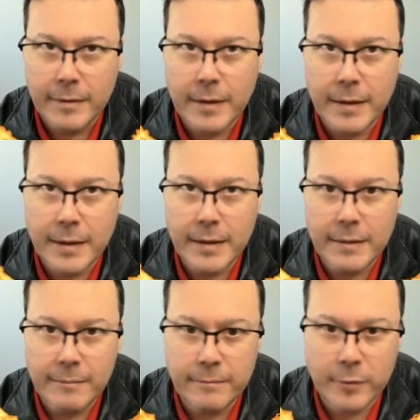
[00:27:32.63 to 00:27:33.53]

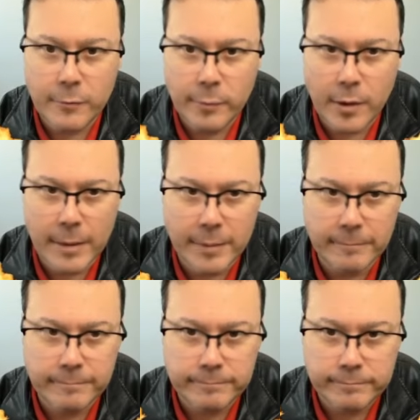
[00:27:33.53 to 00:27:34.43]
Okay, no
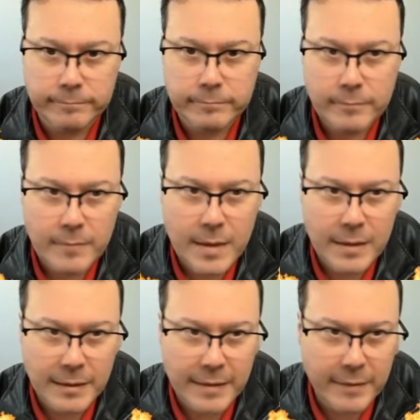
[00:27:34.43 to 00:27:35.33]
problem.
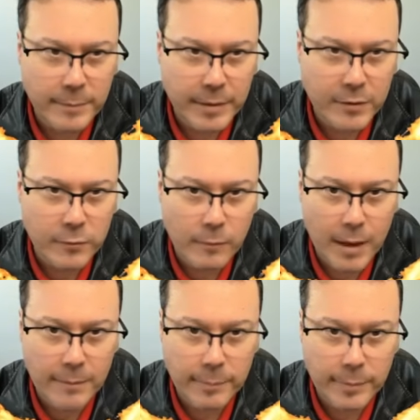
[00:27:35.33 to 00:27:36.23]
Let's play a
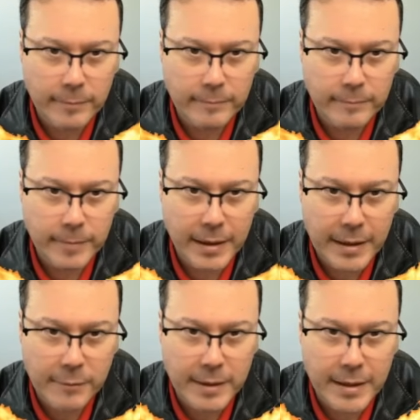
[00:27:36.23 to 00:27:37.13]
swamp,
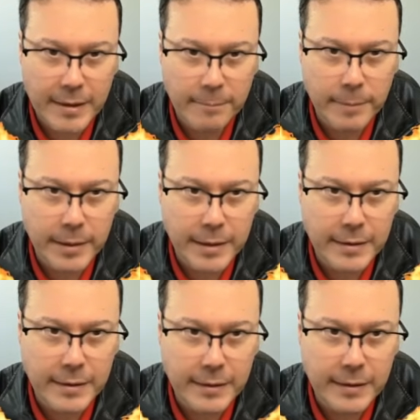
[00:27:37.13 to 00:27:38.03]
and we can play